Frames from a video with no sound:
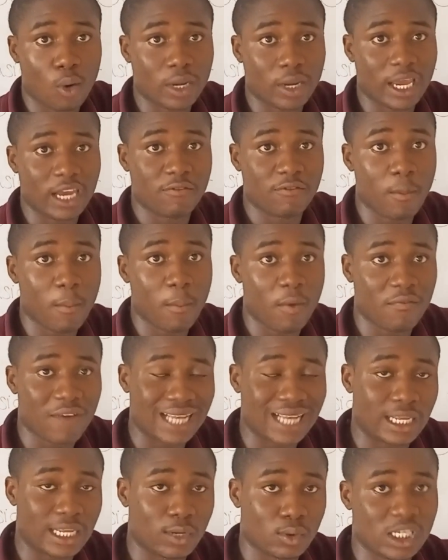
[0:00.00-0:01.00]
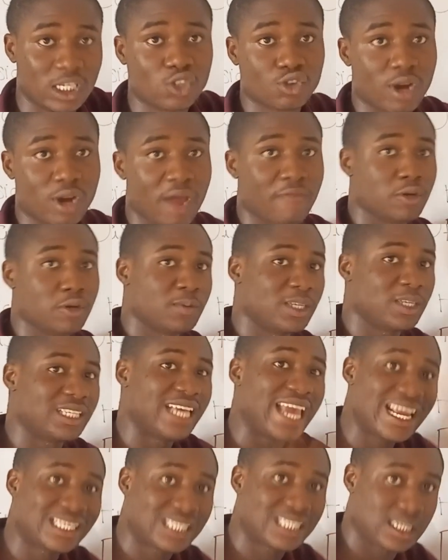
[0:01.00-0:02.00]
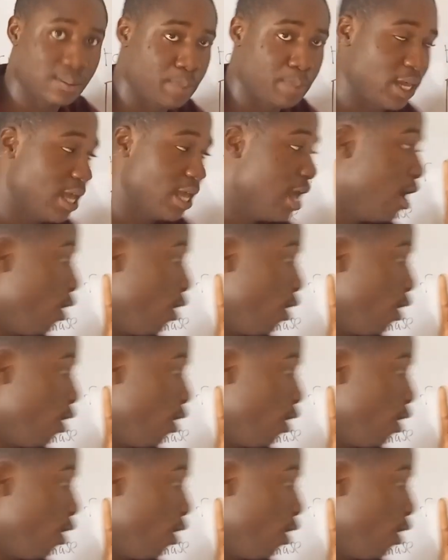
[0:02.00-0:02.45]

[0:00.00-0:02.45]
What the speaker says: okay, in the form of adenosine triphosphate, ATP,